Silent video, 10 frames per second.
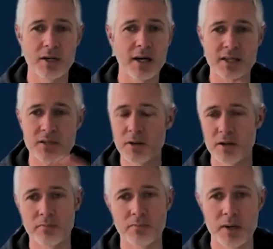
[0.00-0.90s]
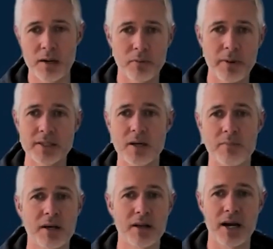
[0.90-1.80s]
he asked me to implement
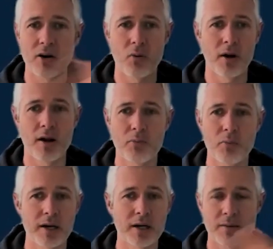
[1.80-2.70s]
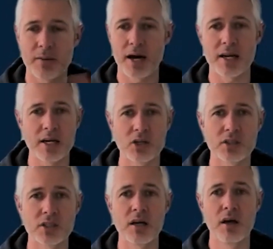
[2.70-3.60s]
something that I don't want to implement because I'm not an
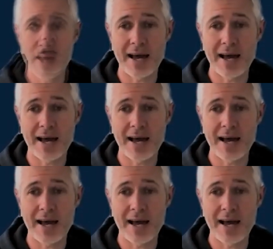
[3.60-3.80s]
agency.